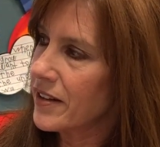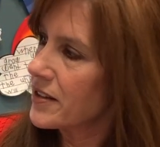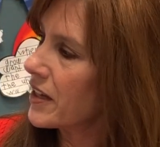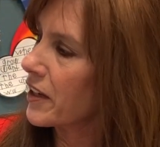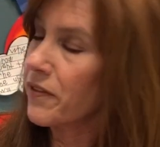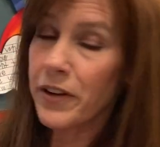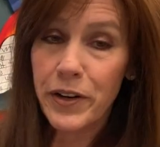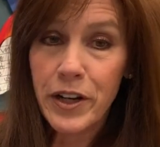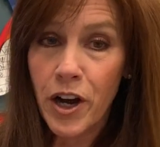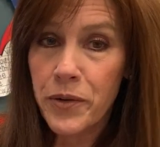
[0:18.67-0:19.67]
It's like a
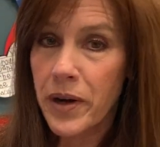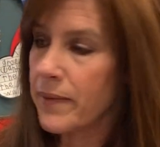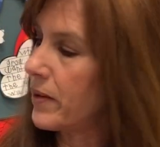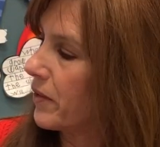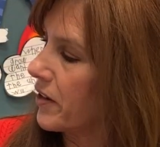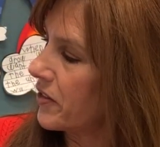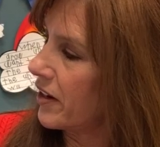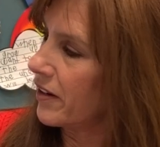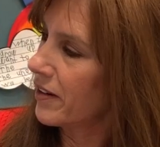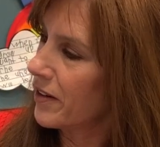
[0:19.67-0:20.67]
fairy god rabbit right
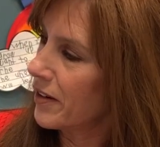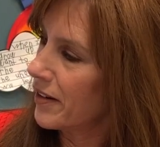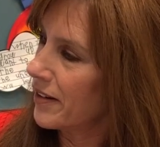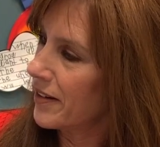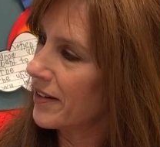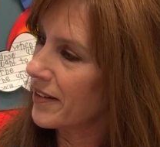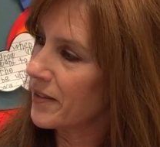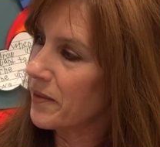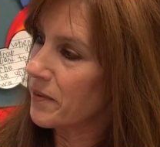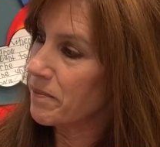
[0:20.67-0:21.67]
there.
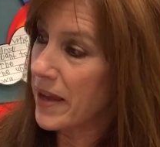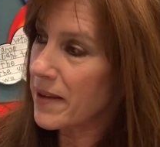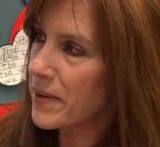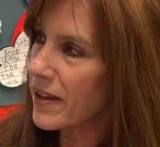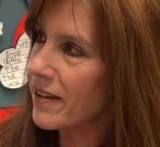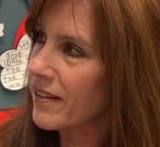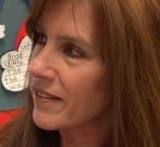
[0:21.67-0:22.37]
Maybe.